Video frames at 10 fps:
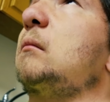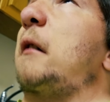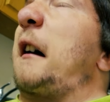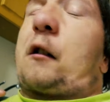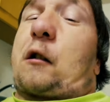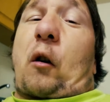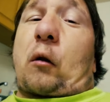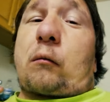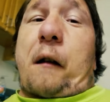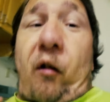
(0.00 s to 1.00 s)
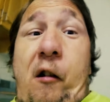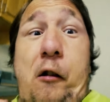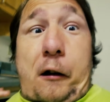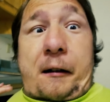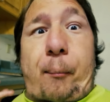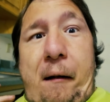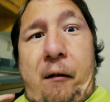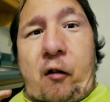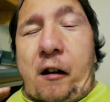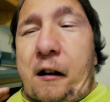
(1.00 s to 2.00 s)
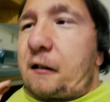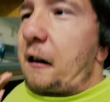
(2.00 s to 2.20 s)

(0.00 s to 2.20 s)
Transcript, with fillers: I don't know. If there's a clip after this,